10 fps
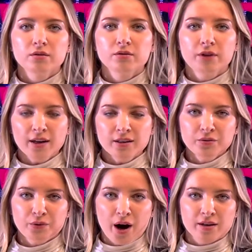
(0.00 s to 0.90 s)

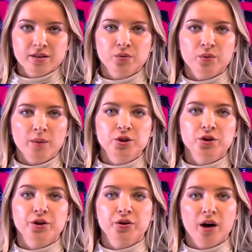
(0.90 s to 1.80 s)
Violent riots erupt
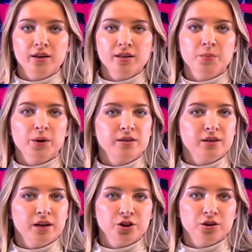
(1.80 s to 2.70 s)
during Uganda's
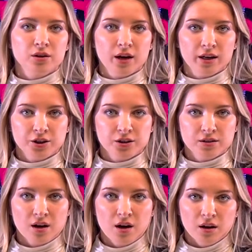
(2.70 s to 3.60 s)
presidential
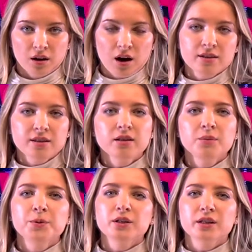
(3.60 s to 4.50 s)
elections, causing the
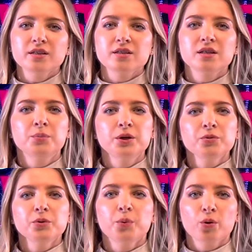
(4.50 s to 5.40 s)
police to beat
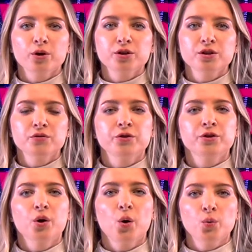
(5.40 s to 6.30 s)
reporters for
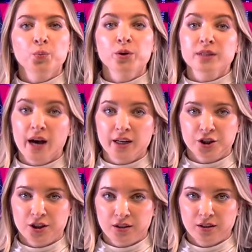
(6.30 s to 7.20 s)
their own
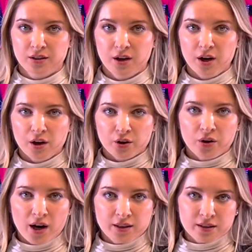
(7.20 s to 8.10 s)
protection.
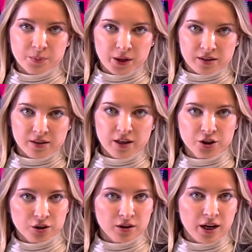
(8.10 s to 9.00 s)
Uganda's
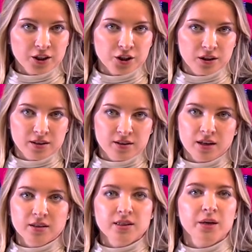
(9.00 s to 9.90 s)
presidential election is
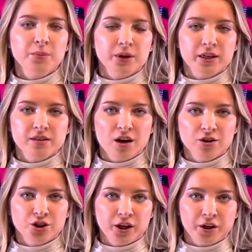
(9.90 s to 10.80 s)
set to take place
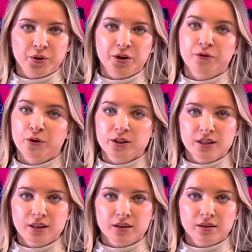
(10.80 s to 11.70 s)
on January
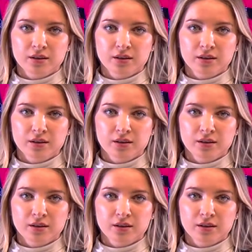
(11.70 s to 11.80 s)
14.